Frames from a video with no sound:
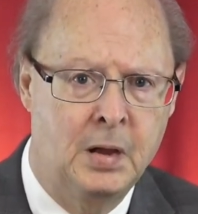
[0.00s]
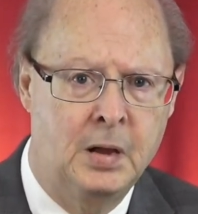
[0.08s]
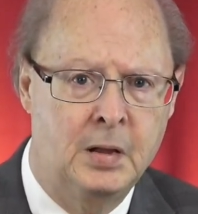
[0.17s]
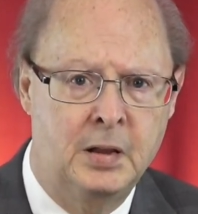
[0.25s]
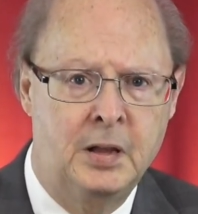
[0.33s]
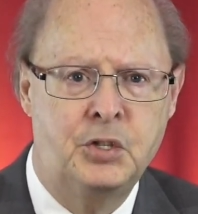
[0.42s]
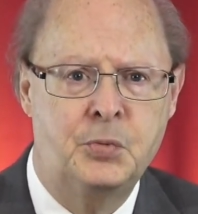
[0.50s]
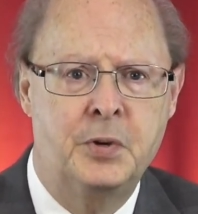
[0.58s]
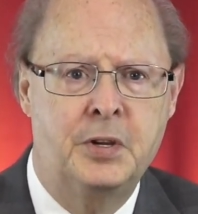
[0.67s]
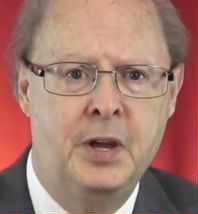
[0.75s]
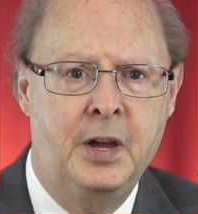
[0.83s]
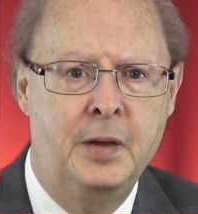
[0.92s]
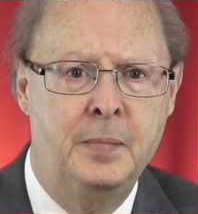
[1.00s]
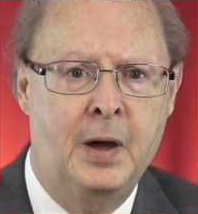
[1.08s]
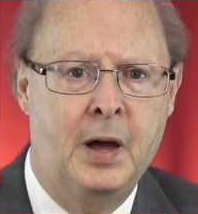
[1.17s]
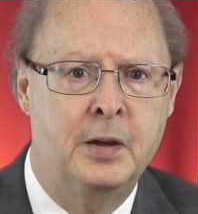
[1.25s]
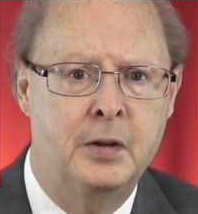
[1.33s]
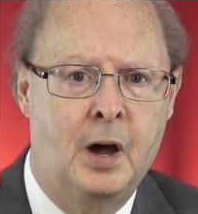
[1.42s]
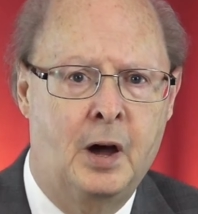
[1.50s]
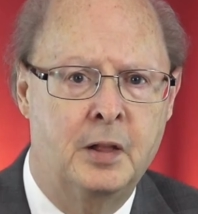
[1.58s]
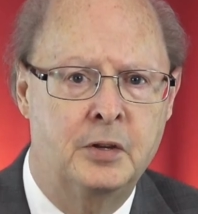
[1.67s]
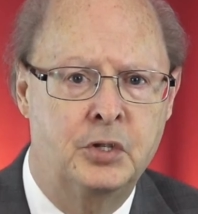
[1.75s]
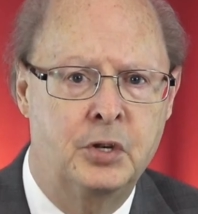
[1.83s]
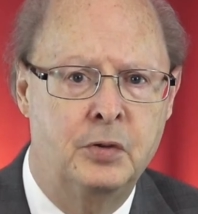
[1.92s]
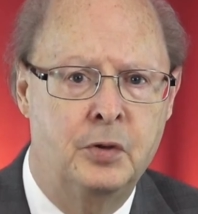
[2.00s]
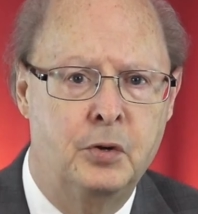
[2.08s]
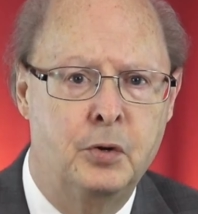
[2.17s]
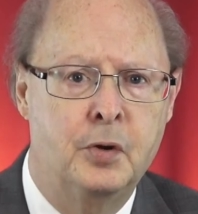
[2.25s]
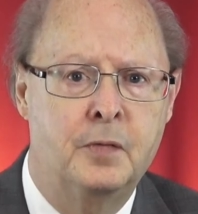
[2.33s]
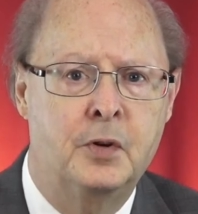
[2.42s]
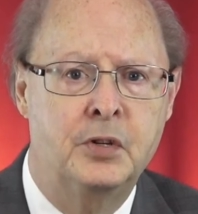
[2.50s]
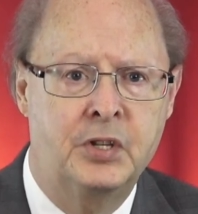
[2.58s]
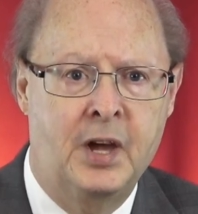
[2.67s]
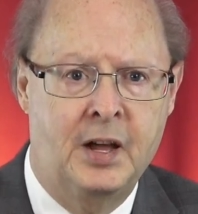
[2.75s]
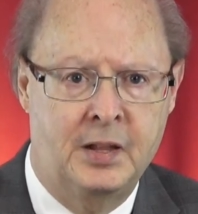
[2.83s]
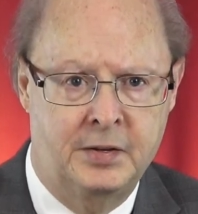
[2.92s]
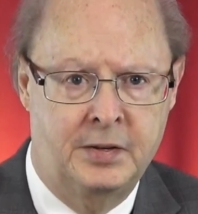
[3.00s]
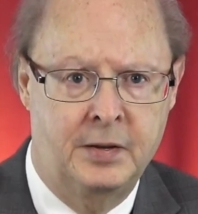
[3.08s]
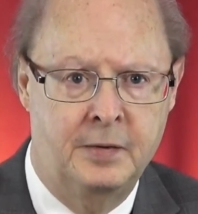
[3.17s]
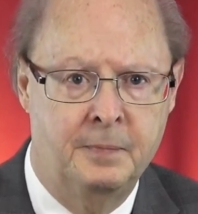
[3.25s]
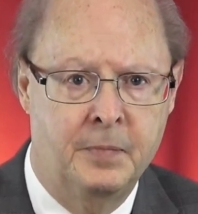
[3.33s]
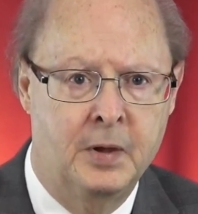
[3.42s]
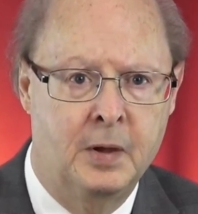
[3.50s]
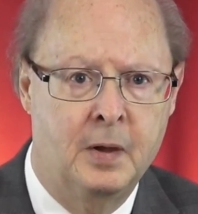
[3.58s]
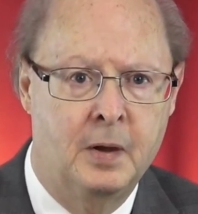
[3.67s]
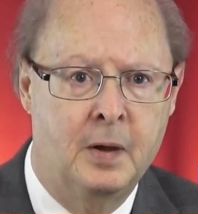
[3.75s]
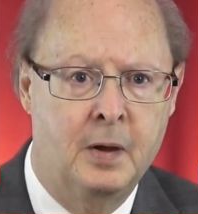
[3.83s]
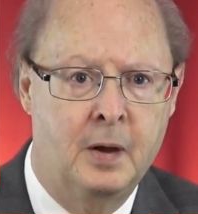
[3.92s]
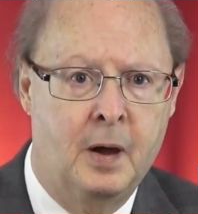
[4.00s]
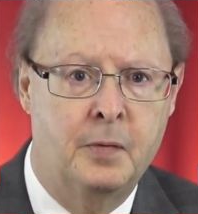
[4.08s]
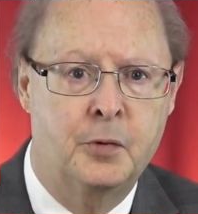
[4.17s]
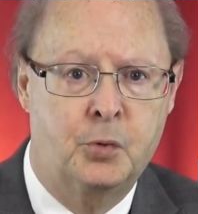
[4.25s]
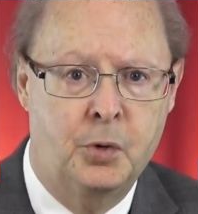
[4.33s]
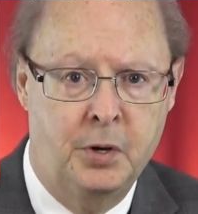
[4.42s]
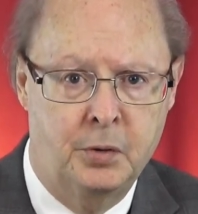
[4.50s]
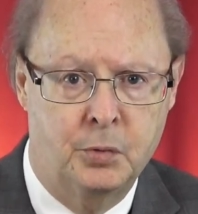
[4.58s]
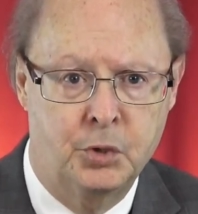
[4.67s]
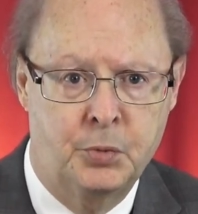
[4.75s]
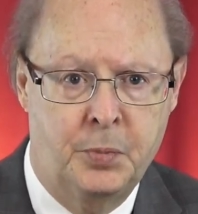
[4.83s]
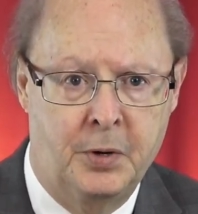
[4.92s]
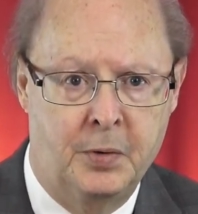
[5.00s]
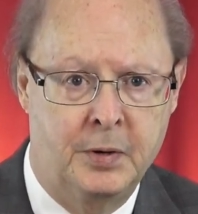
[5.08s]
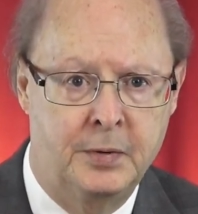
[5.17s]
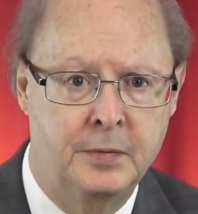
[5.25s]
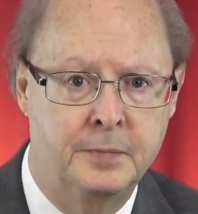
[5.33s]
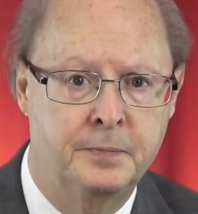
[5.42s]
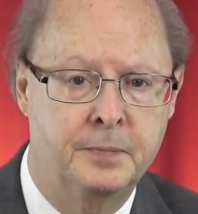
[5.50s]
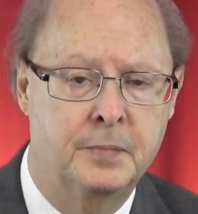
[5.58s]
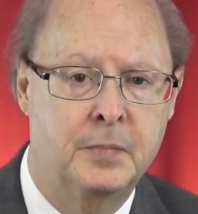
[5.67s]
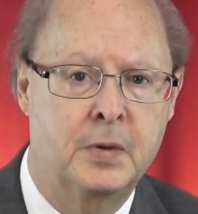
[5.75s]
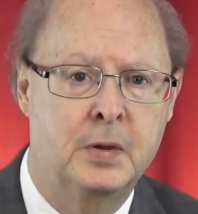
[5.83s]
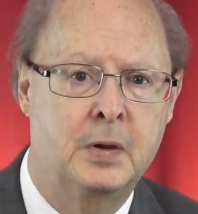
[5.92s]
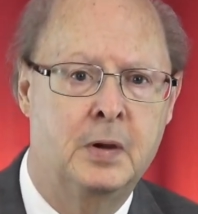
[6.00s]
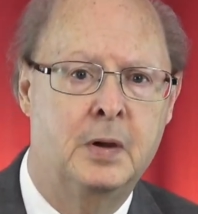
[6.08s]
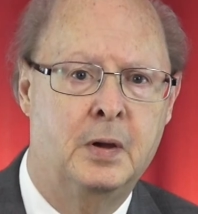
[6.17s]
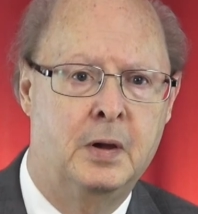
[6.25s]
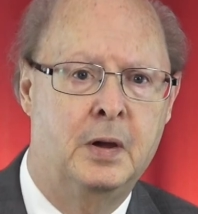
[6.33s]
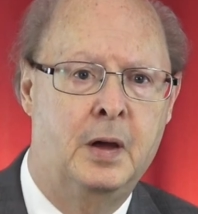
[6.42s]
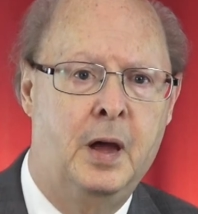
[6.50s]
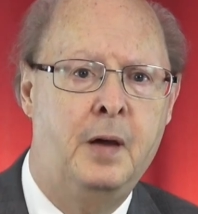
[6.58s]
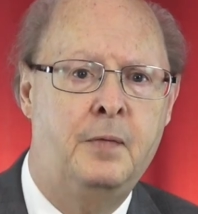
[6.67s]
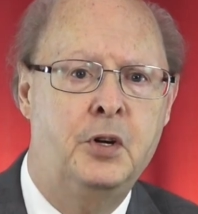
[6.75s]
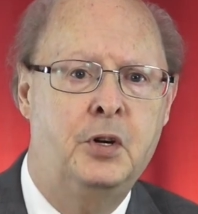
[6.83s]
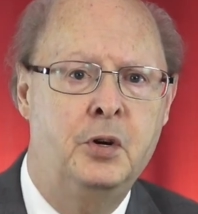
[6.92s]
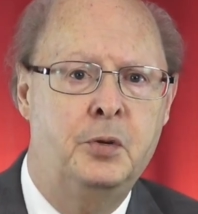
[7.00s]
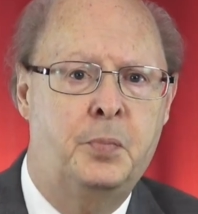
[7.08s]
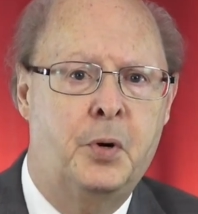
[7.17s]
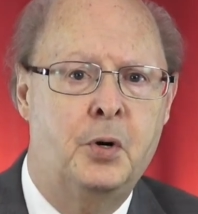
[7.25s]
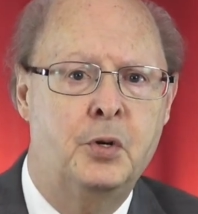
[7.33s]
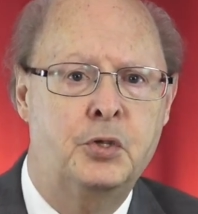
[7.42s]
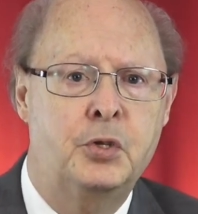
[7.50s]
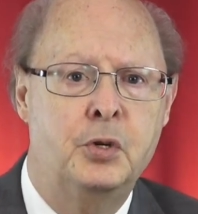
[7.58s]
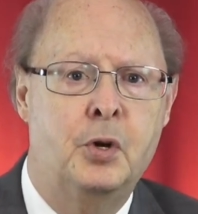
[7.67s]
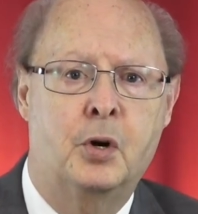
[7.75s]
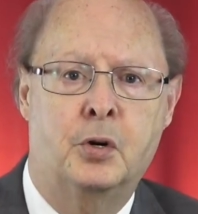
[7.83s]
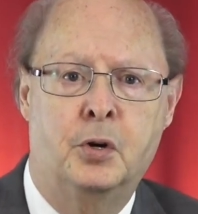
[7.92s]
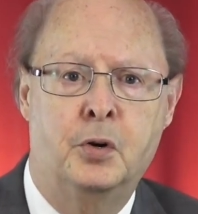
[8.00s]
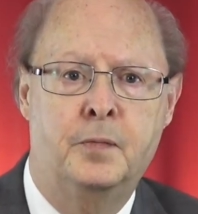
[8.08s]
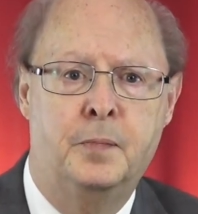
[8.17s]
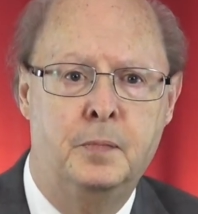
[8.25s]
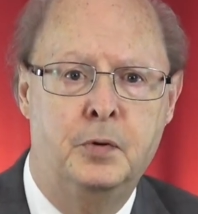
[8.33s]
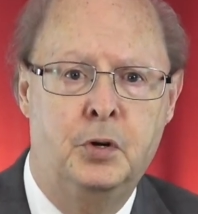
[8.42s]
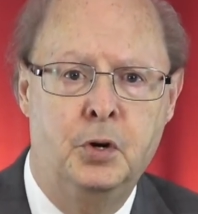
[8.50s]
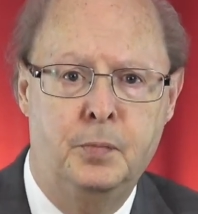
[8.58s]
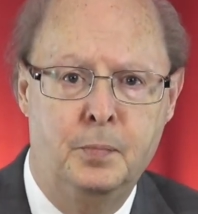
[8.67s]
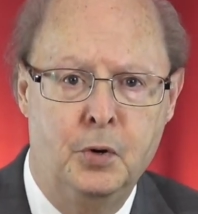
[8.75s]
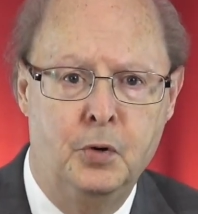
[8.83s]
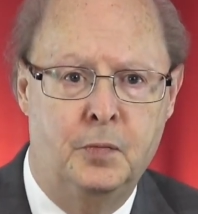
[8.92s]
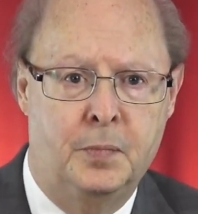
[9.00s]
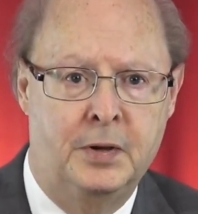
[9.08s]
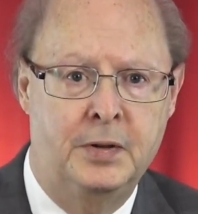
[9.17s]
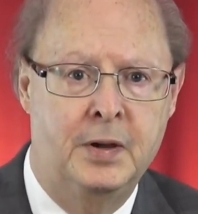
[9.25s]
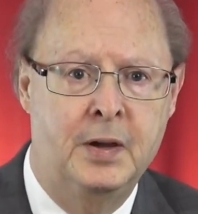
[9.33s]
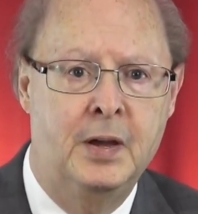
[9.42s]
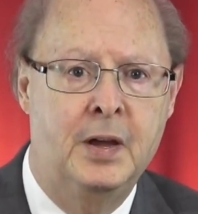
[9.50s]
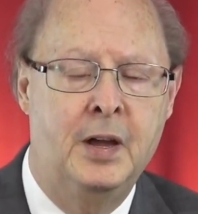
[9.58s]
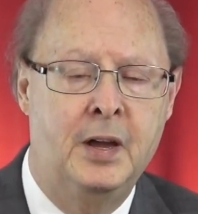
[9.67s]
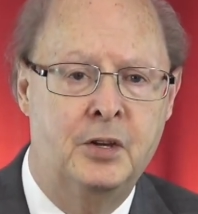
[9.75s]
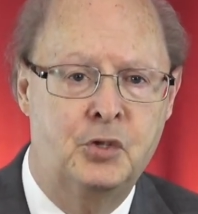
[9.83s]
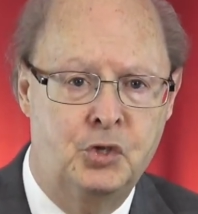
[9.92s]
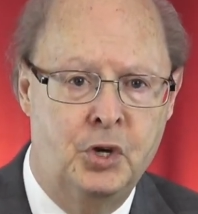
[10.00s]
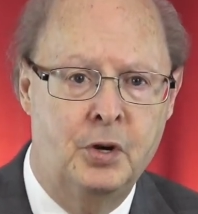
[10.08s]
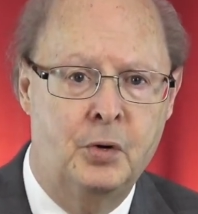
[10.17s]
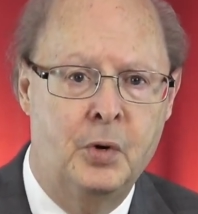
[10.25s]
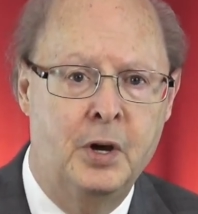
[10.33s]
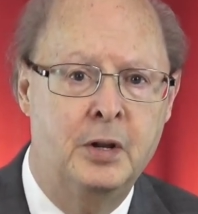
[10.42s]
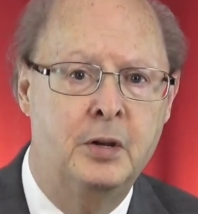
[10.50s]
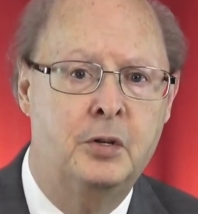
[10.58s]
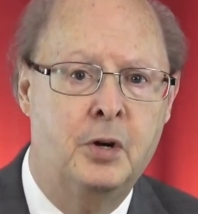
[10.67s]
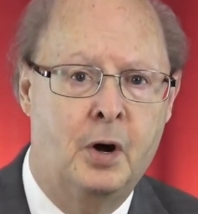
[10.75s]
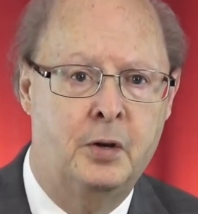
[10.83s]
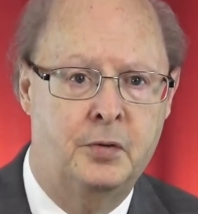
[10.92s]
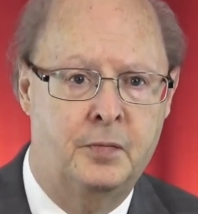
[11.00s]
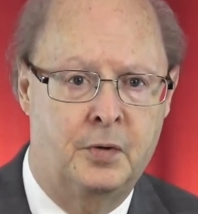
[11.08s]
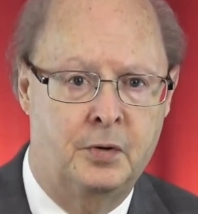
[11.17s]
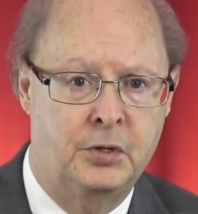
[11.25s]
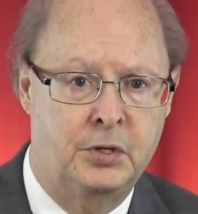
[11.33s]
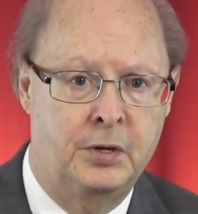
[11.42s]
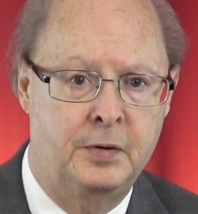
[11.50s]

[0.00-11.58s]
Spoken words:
Let's begin by acknowledging the universality of the critical spirit. Every good person or good movement has generated controversy.